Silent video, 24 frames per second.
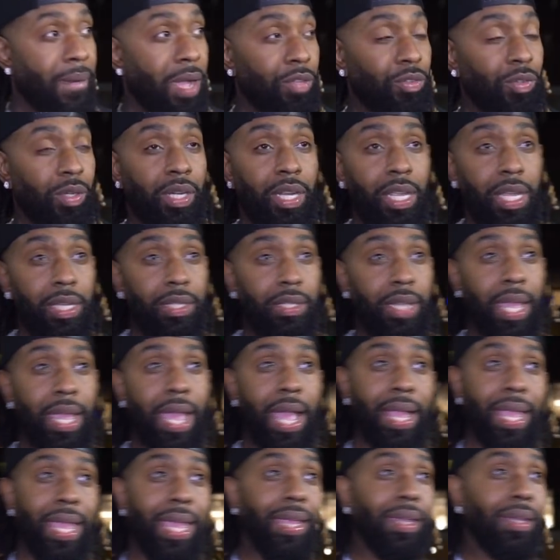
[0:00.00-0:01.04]
That's what it is. Like,
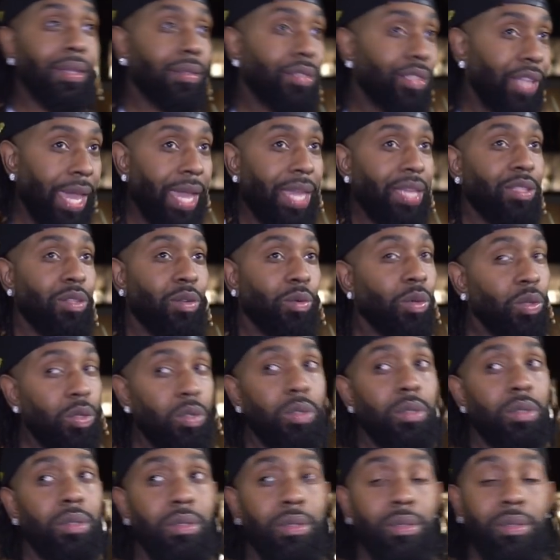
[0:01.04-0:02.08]
I can't change the rule.
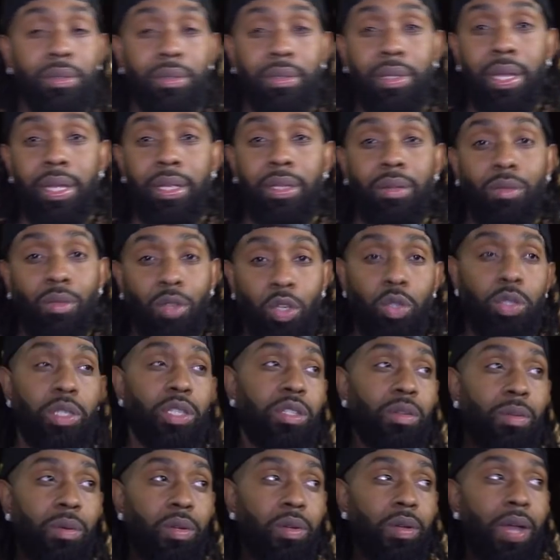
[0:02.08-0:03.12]
Like, the rule is
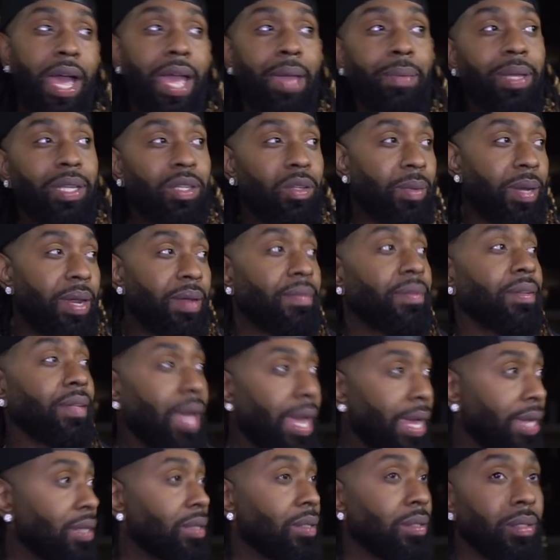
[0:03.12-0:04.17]
the rule. All right, we can do whatever. All
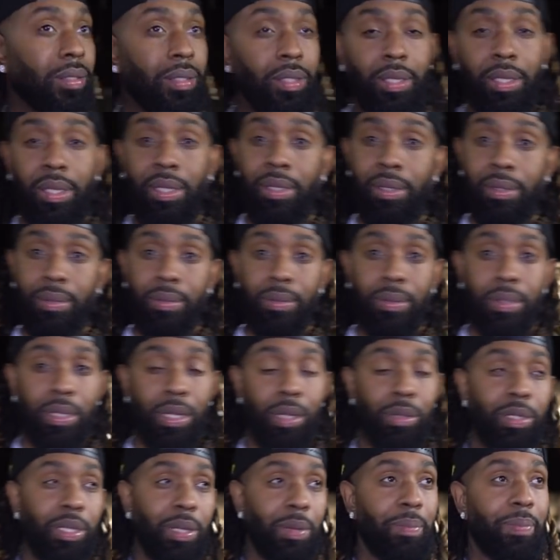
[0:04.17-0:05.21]
right, cool. You
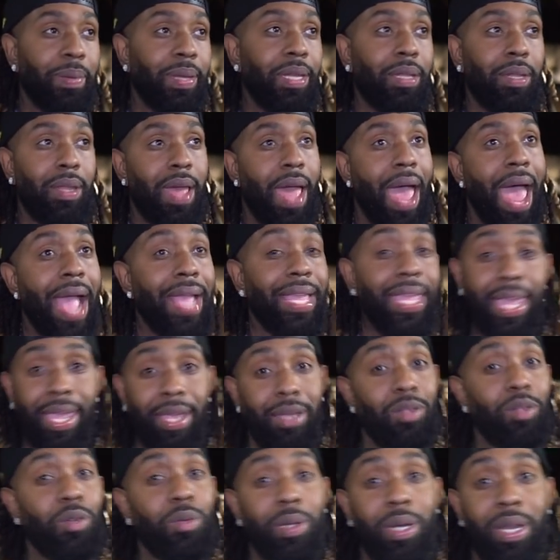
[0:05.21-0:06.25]
know what I'm saying? But I can't
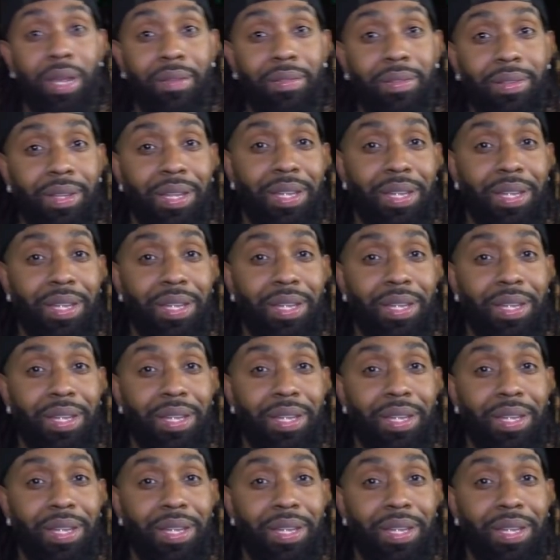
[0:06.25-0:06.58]
do whatever.